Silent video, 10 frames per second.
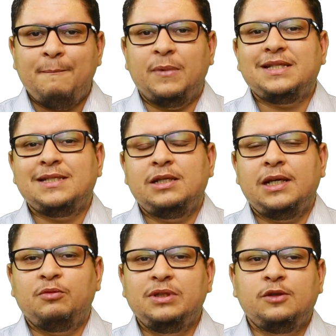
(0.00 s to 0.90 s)
but is
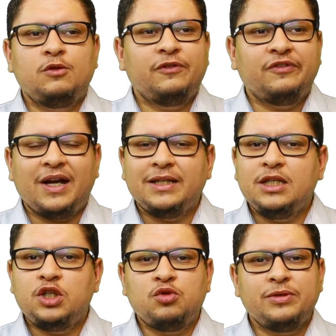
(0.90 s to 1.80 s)
here really to
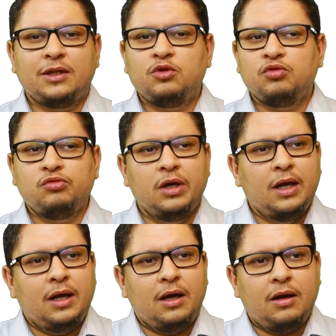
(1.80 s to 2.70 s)
find issues and to
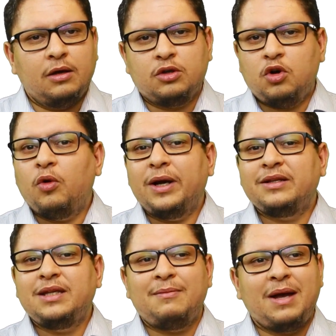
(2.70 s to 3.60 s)

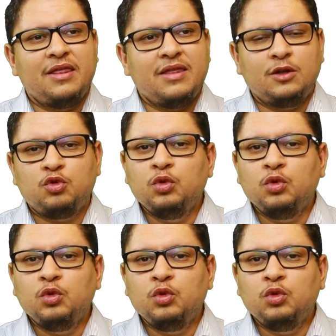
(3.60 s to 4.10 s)
correct them and then